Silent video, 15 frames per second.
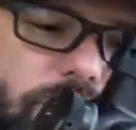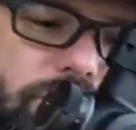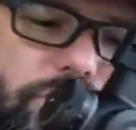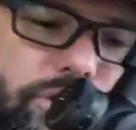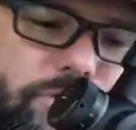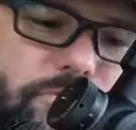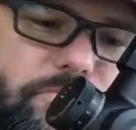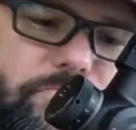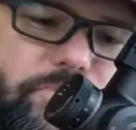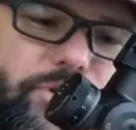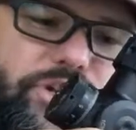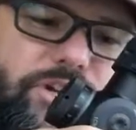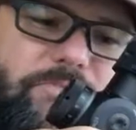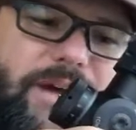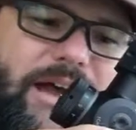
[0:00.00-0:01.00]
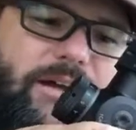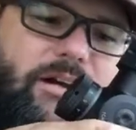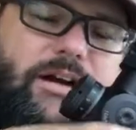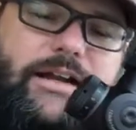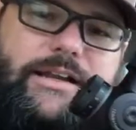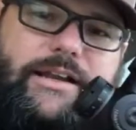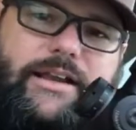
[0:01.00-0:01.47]
can just push it back
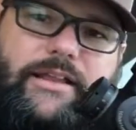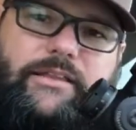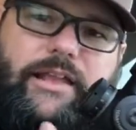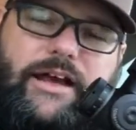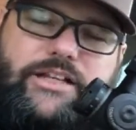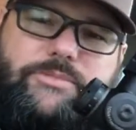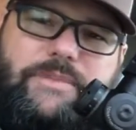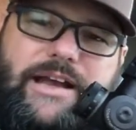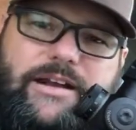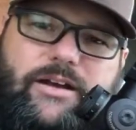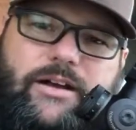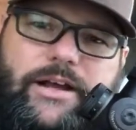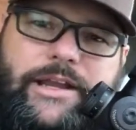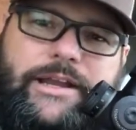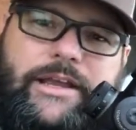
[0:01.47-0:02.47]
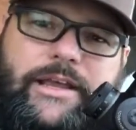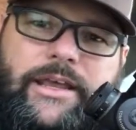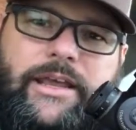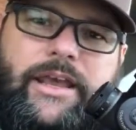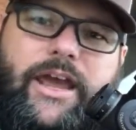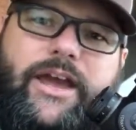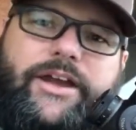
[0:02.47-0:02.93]
on, and it locks back on,
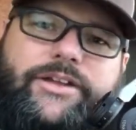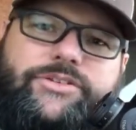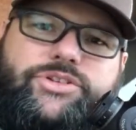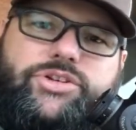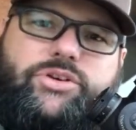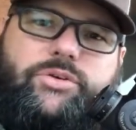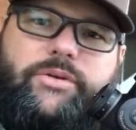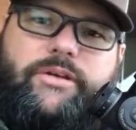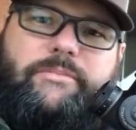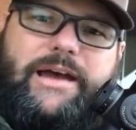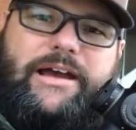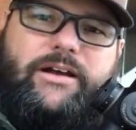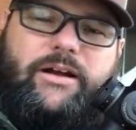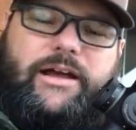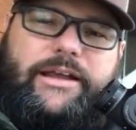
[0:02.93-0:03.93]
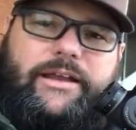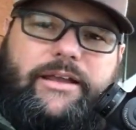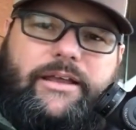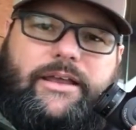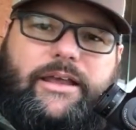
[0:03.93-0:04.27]
and screw it back on.